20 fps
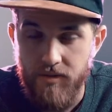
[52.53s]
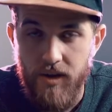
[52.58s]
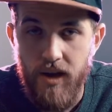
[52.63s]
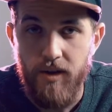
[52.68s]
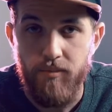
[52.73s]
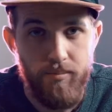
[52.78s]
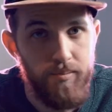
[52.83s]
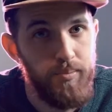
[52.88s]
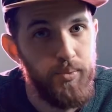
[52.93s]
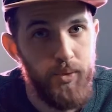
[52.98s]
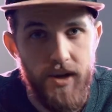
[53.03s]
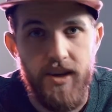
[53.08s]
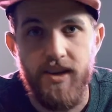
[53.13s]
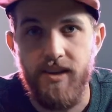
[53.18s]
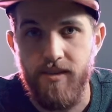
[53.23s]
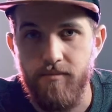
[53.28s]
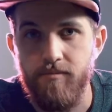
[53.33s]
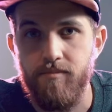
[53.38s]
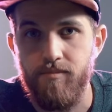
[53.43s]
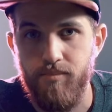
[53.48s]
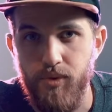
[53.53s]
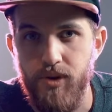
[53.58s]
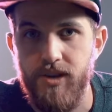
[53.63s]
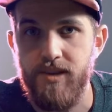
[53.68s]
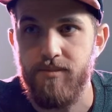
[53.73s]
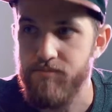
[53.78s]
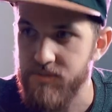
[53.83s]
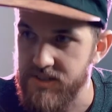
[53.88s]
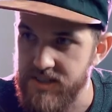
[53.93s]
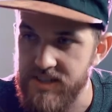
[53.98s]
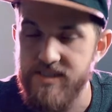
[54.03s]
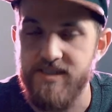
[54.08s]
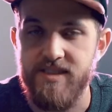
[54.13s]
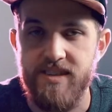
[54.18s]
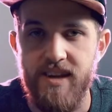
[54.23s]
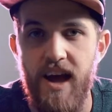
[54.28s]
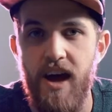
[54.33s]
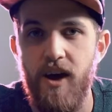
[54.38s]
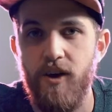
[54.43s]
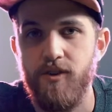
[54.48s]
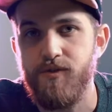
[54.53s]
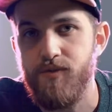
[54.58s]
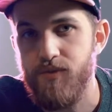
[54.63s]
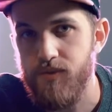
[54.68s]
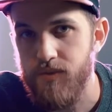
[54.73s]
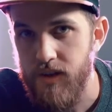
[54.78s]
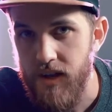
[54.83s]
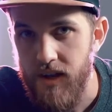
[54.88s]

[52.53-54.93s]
a pretty decent house.